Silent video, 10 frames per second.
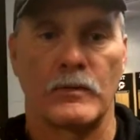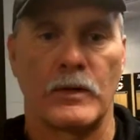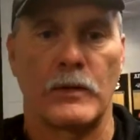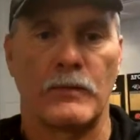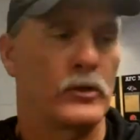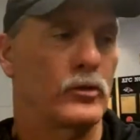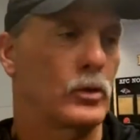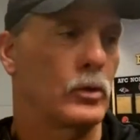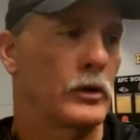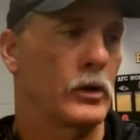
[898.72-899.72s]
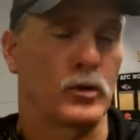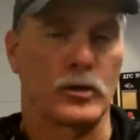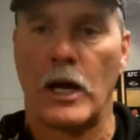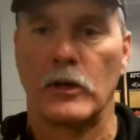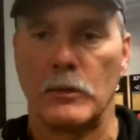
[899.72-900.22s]
very physical, and on the
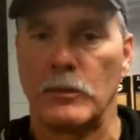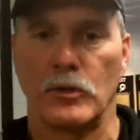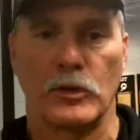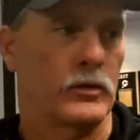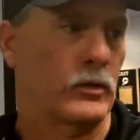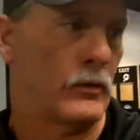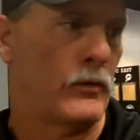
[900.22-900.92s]
scout team he just gives us a